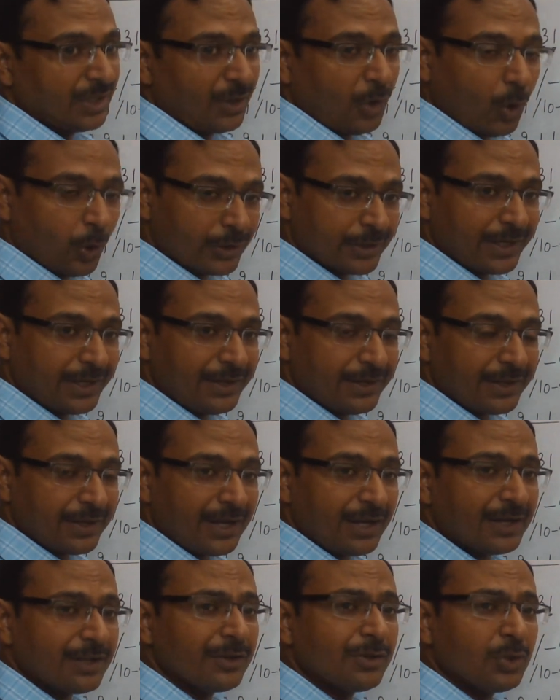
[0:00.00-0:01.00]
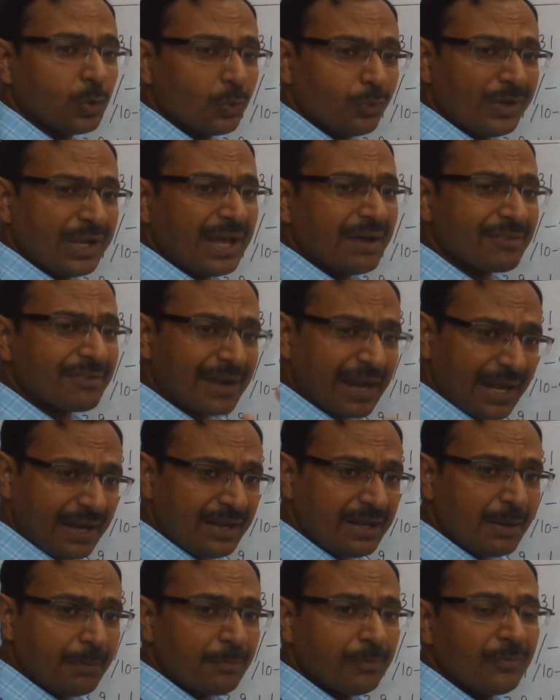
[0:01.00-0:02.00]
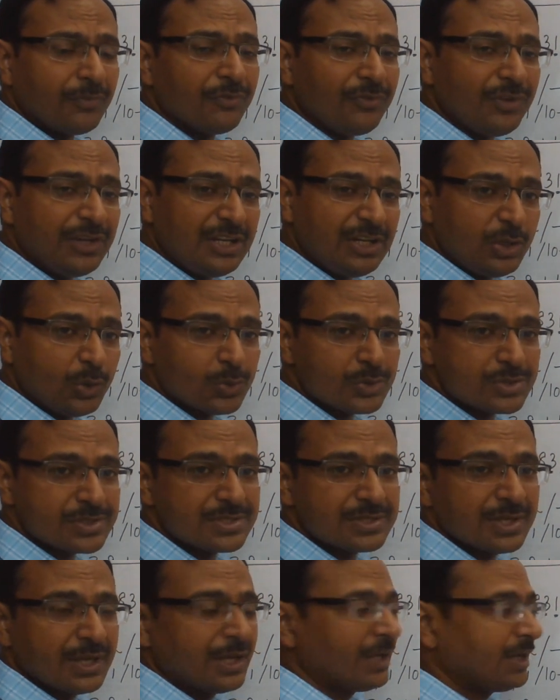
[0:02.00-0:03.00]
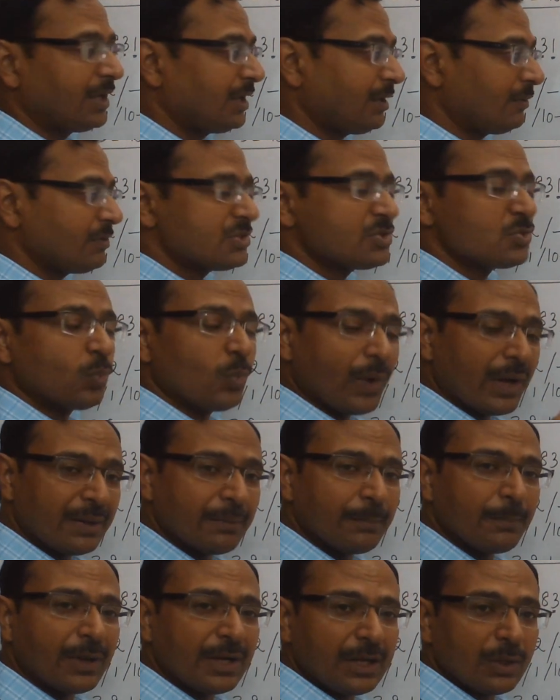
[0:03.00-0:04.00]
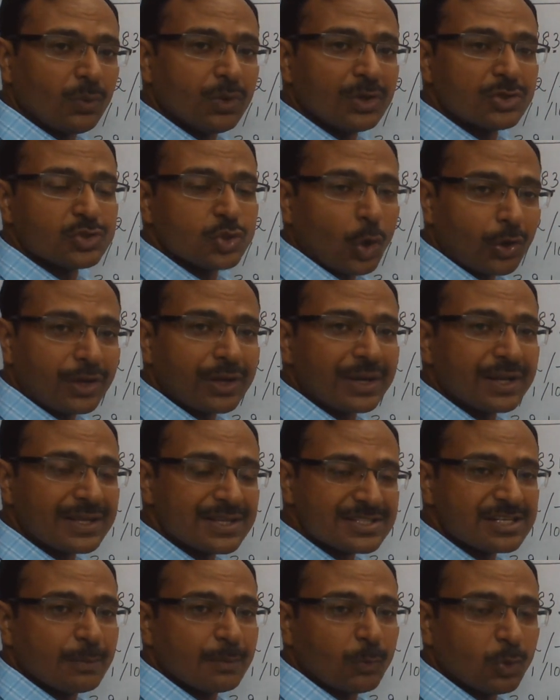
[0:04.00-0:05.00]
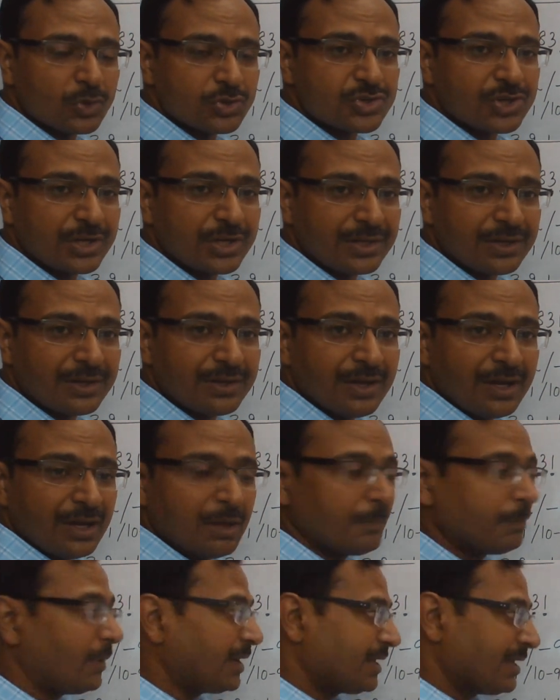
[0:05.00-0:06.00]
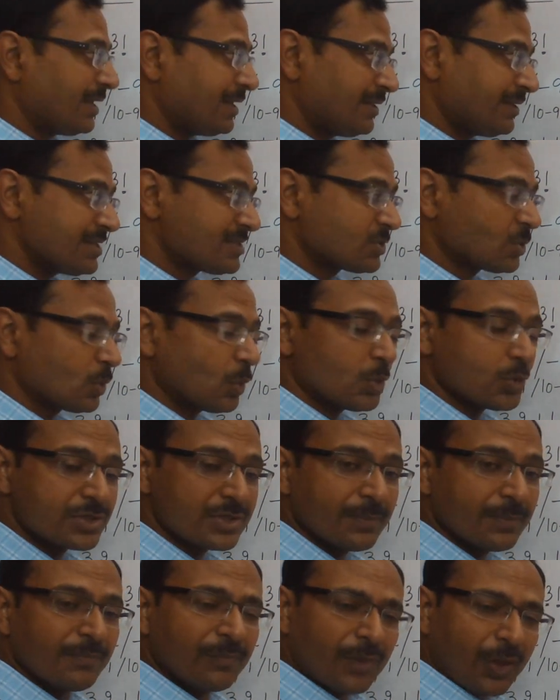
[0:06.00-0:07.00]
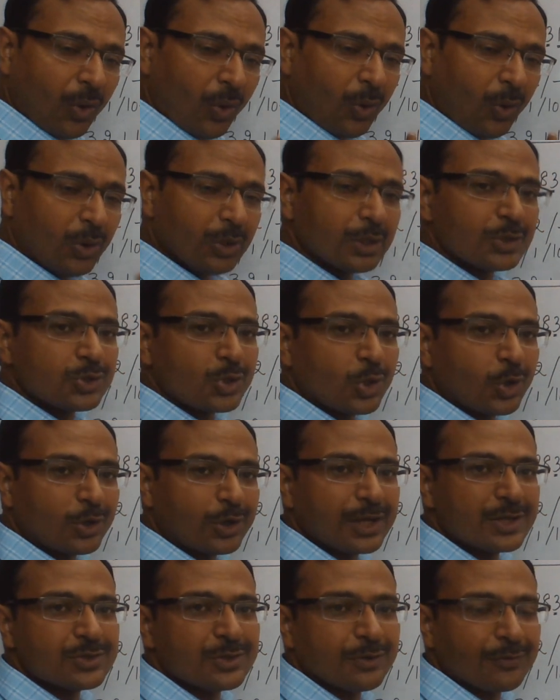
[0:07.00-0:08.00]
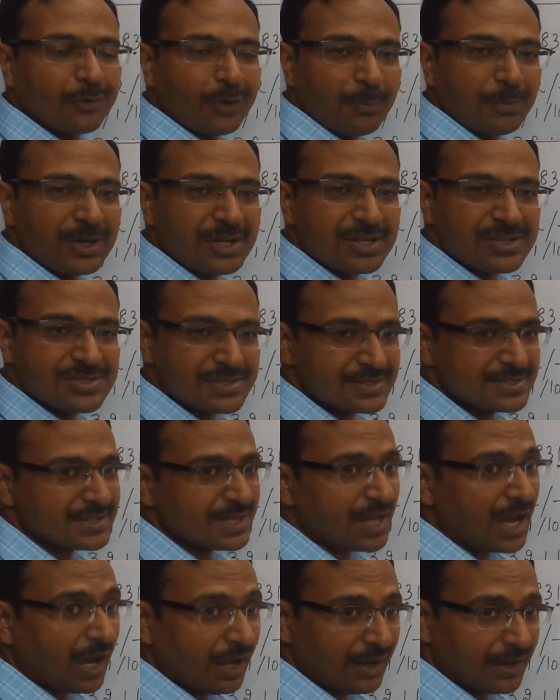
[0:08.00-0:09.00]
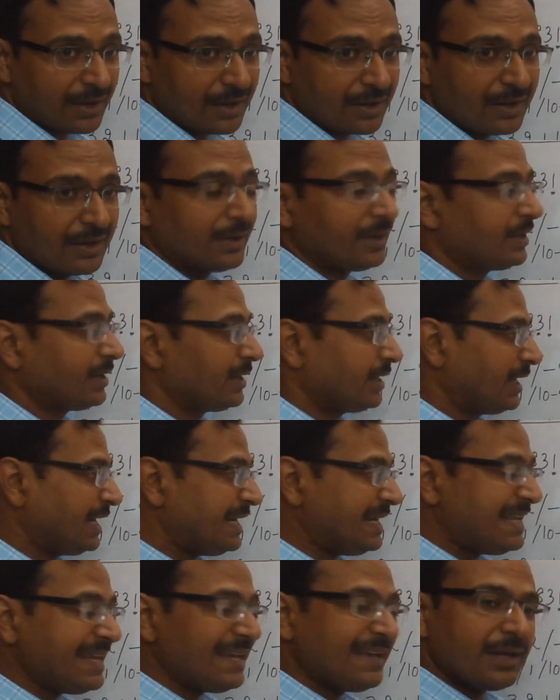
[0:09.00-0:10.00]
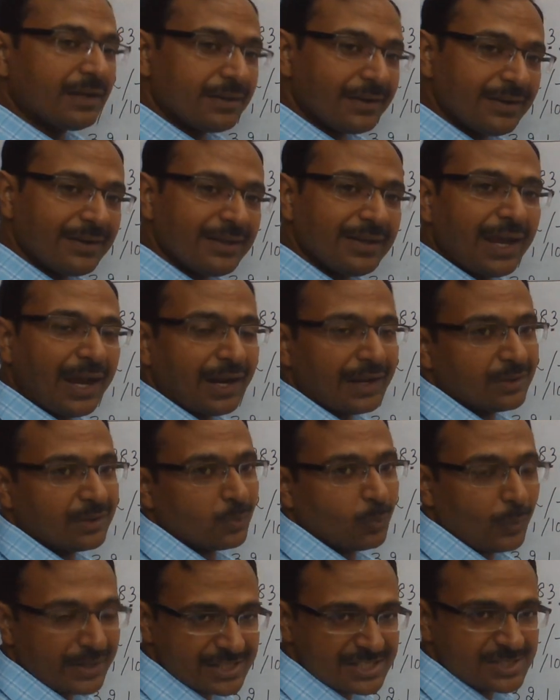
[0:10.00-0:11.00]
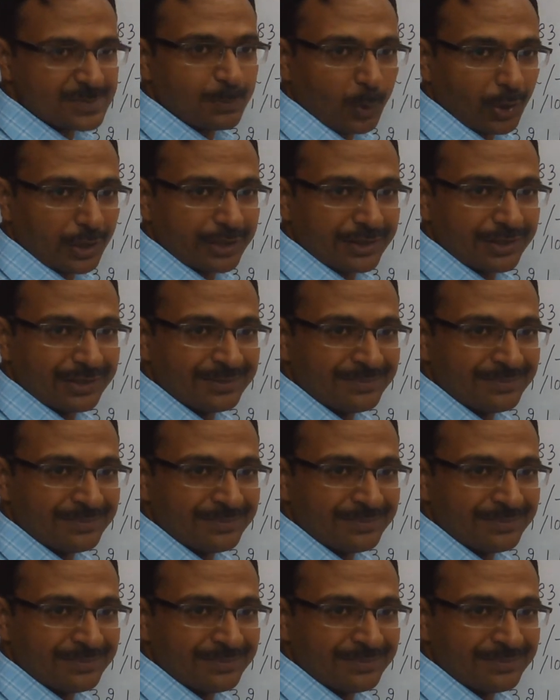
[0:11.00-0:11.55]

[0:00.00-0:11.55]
On the internet, you will have random videos in which one particular short trick is demonstrated, but in this course, all the short tricks of competitions are integrated at one spot.